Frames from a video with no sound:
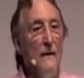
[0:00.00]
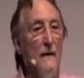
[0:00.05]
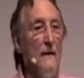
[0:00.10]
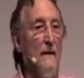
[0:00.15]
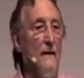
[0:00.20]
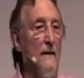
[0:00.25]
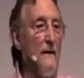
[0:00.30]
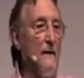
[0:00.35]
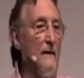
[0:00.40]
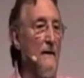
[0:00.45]

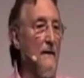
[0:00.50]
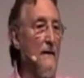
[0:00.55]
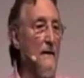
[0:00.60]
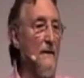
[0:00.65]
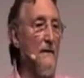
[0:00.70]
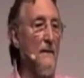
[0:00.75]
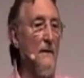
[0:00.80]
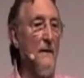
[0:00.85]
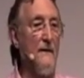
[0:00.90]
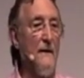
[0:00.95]

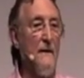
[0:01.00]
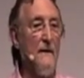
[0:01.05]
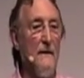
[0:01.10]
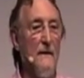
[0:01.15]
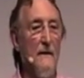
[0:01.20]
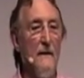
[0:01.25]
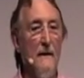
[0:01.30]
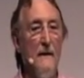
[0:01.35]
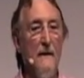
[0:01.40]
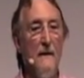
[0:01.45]
what
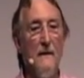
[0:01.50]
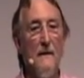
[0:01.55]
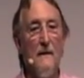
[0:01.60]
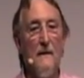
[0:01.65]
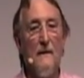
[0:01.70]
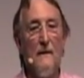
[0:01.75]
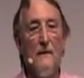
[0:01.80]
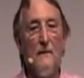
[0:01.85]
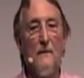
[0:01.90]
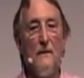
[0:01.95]
Harleen
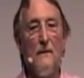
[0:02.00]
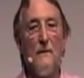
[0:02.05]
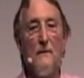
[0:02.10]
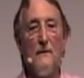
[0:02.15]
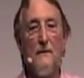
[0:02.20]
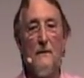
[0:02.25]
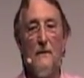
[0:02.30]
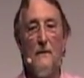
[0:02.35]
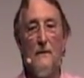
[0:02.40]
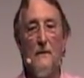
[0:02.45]

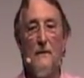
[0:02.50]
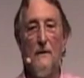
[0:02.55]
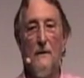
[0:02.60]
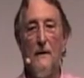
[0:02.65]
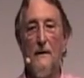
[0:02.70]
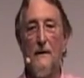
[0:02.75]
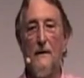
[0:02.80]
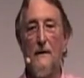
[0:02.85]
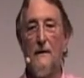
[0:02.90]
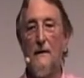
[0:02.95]
would call
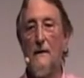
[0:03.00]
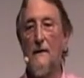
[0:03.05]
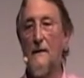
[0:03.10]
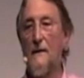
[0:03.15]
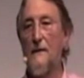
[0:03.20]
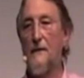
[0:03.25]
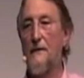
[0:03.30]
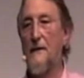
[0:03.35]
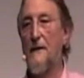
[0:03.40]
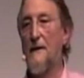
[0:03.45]

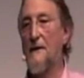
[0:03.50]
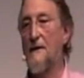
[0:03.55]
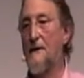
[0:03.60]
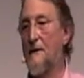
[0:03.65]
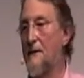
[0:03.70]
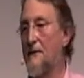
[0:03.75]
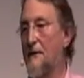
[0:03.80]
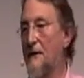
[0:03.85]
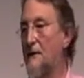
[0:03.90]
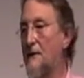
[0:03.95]
her
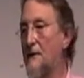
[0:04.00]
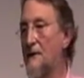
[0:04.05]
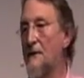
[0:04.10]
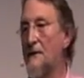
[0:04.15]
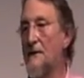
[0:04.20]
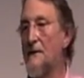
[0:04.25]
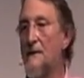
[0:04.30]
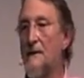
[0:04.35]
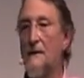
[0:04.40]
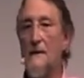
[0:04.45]

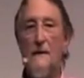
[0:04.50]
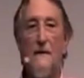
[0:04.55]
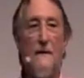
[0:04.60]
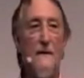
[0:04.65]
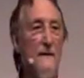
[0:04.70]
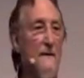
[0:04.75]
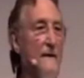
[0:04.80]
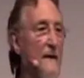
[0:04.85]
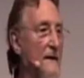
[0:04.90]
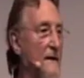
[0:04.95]
philosophical
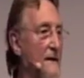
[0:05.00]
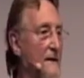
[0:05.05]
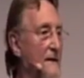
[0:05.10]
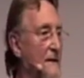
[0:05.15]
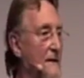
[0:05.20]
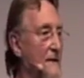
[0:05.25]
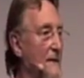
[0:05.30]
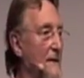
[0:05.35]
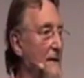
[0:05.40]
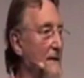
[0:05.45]

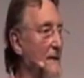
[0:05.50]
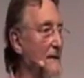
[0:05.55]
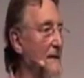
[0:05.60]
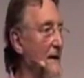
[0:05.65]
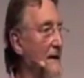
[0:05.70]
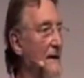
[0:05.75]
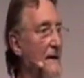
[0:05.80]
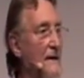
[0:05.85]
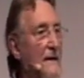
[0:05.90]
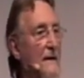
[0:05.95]
stance, wherever
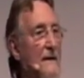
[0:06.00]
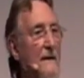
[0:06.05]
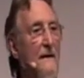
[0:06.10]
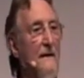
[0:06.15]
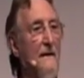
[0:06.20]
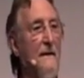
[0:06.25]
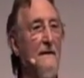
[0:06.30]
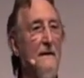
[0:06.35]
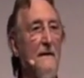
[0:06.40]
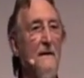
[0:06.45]

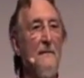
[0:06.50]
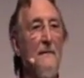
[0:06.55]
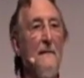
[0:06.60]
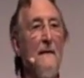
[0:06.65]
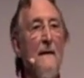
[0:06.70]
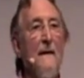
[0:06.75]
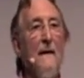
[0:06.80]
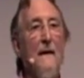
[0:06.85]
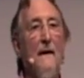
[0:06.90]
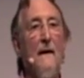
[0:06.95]
Harleen is,
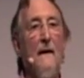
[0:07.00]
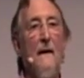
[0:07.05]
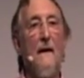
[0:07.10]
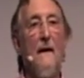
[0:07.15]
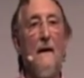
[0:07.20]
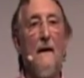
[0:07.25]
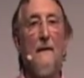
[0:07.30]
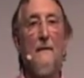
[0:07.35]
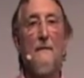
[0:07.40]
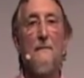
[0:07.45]

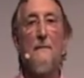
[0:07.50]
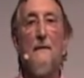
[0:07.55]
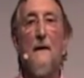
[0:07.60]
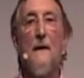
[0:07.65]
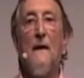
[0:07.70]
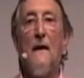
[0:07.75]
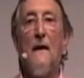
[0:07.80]
that